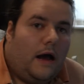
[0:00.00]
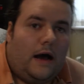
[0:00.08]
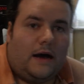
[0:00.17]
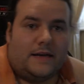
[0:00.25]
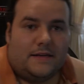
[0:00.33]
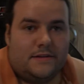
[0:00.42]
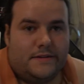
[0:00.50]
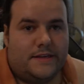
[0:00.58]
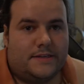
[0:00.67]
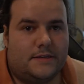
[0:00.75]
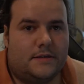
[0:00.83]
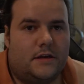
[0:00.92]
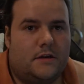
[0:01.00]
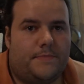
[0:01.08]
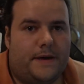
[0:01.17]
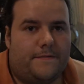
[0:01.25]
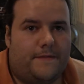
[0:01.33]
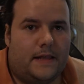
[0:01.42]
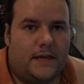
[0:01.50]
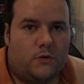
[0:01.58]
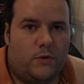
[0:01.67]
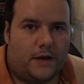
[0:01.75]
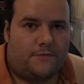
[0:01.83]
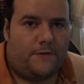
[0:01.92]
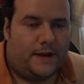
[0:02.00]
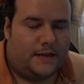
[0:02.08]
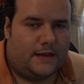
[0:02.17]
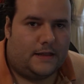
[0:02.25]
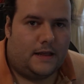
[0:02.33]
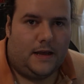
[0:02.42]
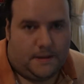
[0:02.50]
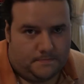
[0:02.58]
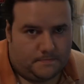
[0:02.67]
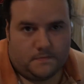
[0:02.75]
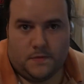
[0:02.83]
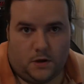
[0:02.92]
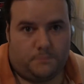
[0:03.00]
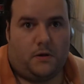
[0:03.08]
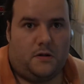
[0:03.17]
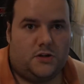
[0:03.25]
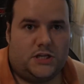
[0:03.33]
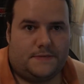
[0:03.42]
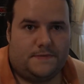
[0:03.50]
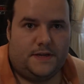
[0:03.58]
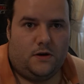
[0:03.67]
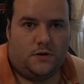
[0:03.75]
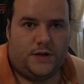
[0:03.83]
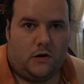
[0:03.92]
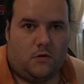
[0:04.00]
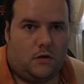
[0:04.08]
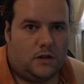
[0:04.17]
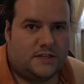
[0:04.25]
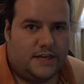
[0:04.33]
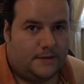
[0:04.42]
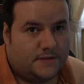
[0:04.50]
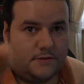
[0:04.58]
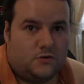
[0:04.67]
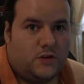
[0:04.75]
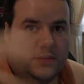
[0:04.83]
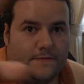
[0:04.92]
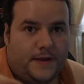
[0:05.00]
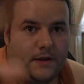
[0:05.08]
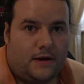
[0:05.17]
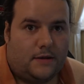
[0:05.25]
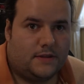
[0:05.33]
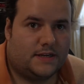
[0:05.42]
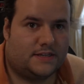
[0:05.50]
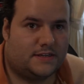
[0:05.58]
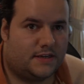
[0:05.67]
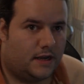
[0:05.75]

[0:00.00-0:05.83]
Hi, this is going to be a fairly quick thing. Um, apologies for the audio quality, I'm still trying to figure out this